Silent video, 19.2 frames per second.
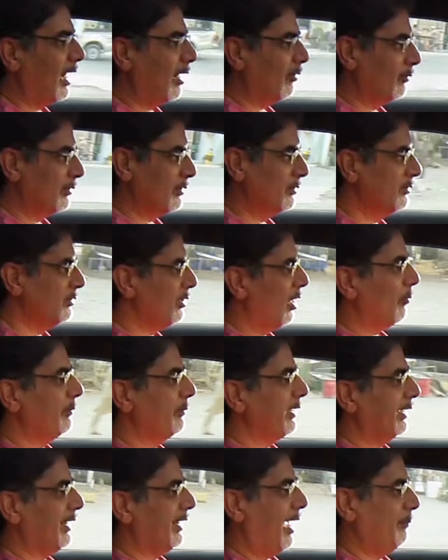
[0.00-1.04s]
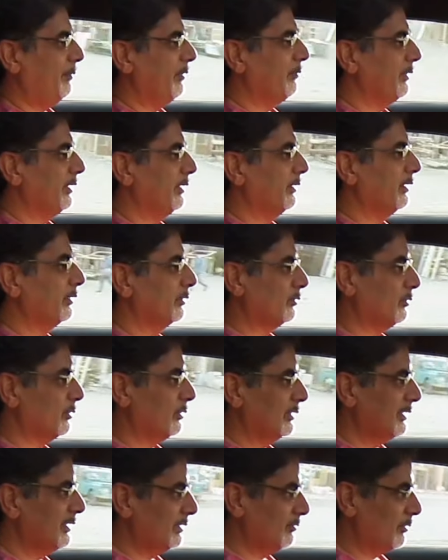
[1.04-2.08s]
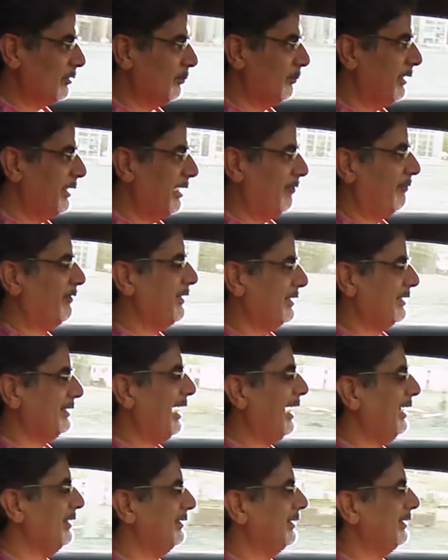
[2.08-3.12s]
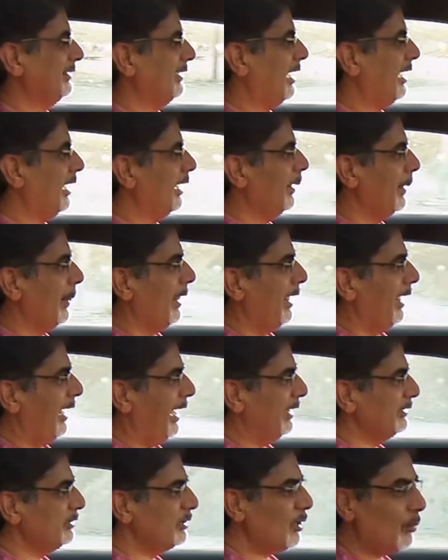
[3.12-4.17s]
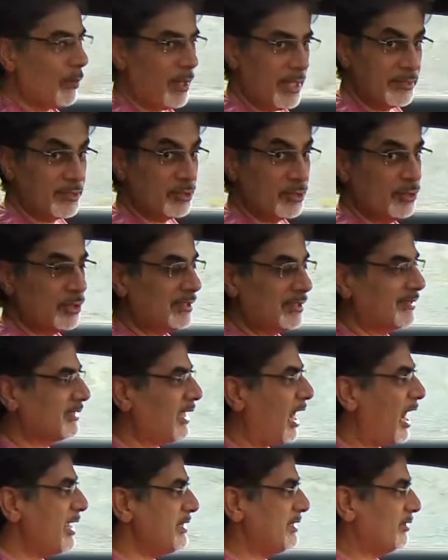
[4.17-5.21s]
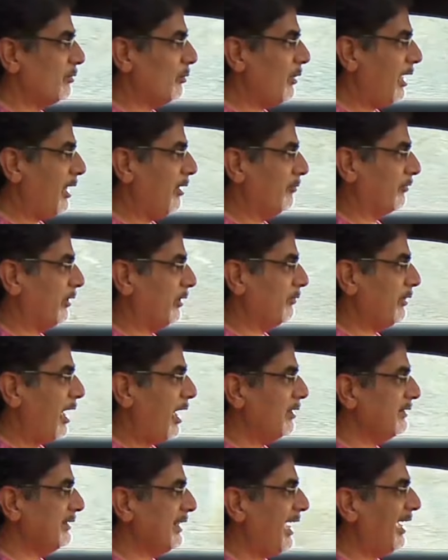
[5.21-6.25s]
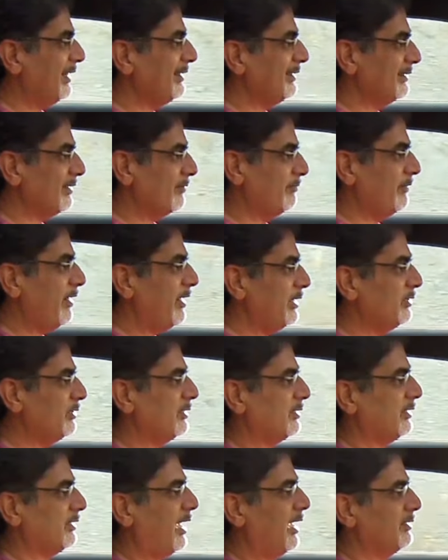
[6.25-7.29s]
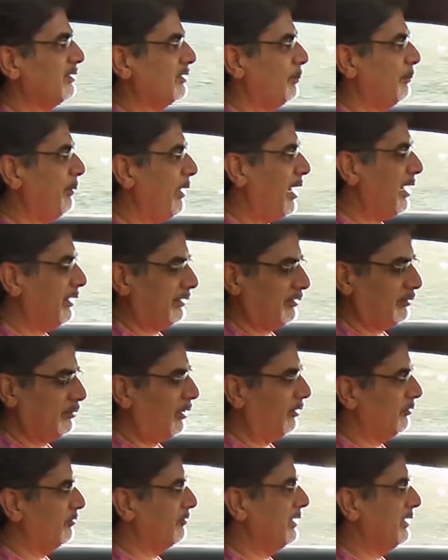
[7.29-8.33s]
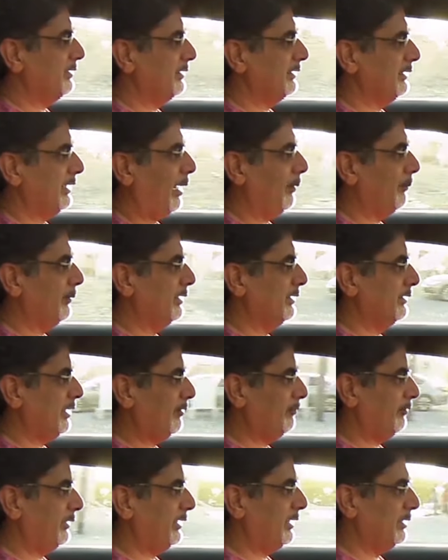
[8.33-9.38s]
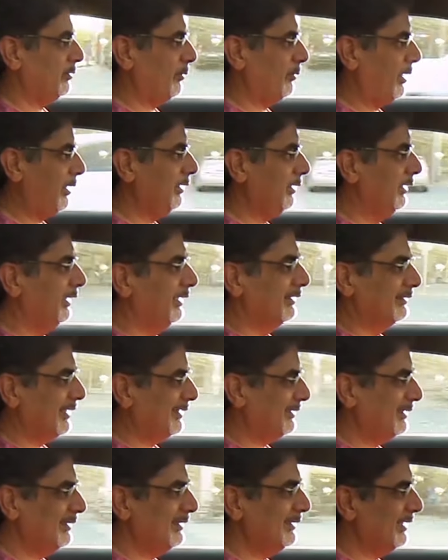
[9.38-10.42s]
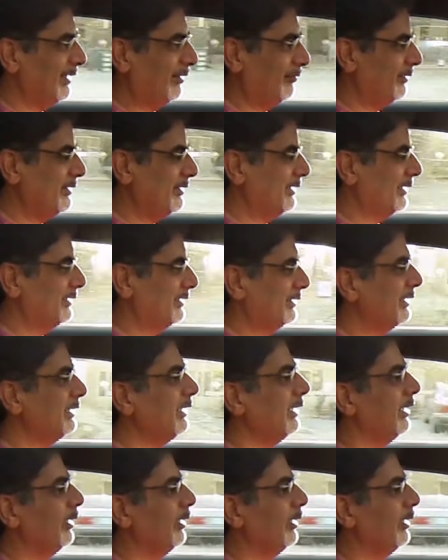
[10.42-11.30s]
I would not be unhappy with it at all. This would be a fantastic car. And you know what? It's a good size as well. For around town, it's a very good size to park. It's got a reversing camera and stuff on it as well. Doesn't need a 360.